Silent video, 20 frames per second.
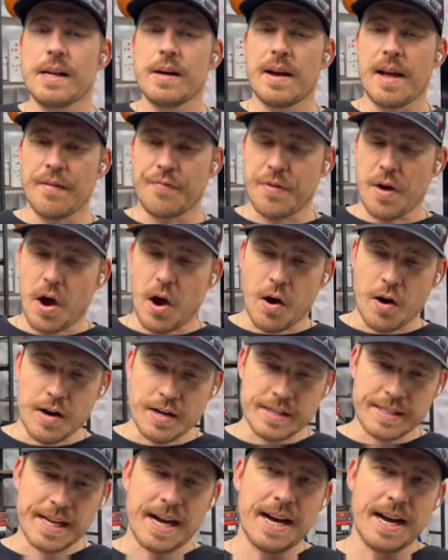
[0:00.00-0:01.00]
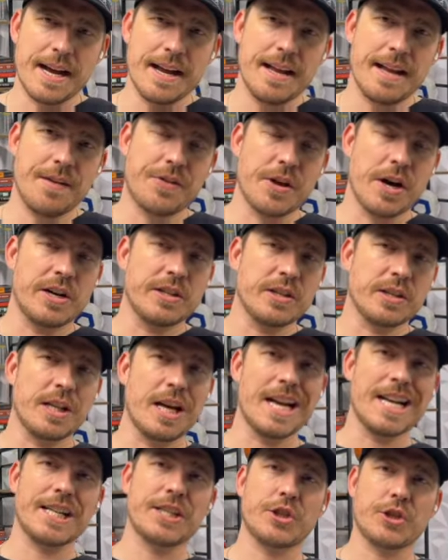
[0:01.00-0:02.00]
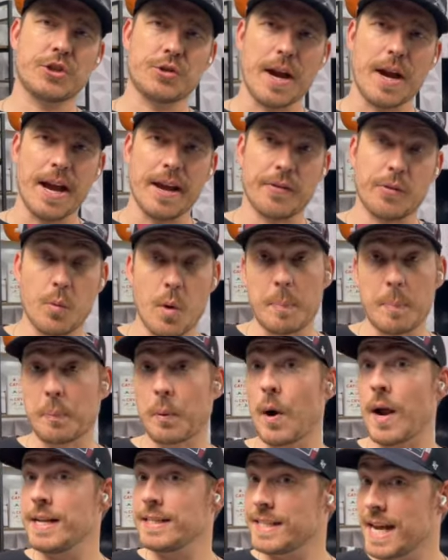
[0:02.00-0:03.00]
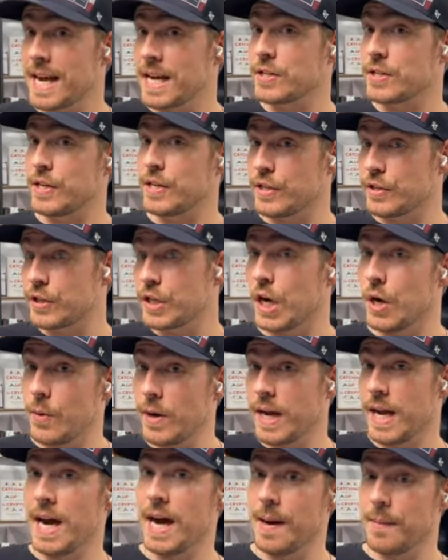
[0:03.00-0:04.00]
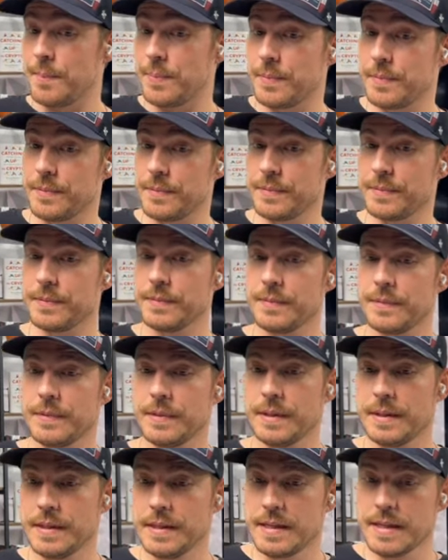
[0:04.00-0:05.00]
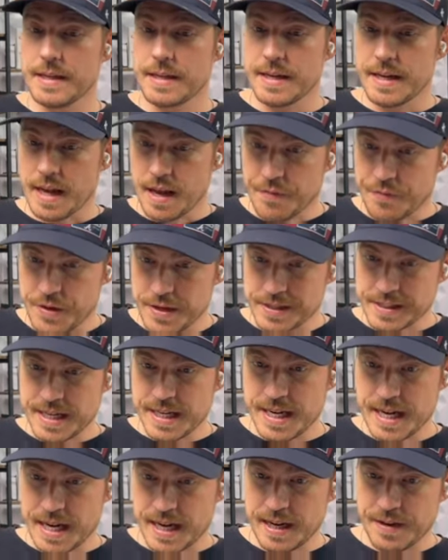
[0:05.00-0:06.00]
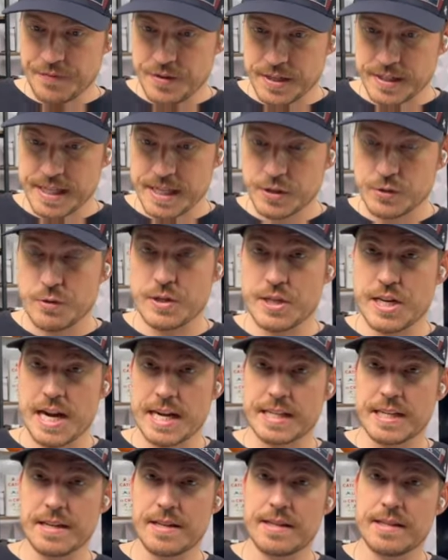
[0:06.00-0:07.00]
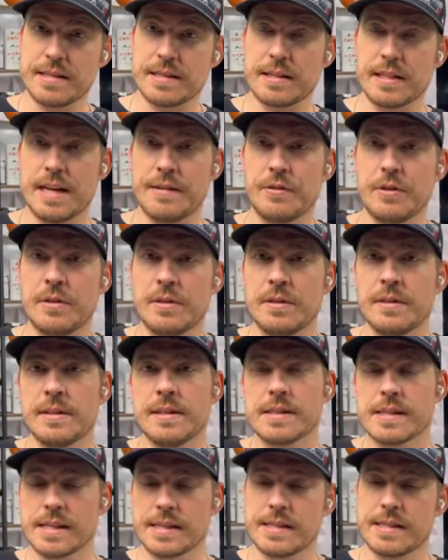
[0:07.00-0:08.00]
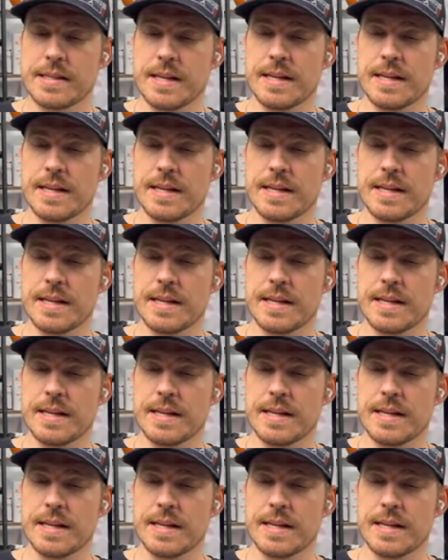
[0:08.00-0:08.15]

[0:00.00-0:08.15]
If the RSI, if the underlying strength, while price action is going up, if this gets rejected at this level, this is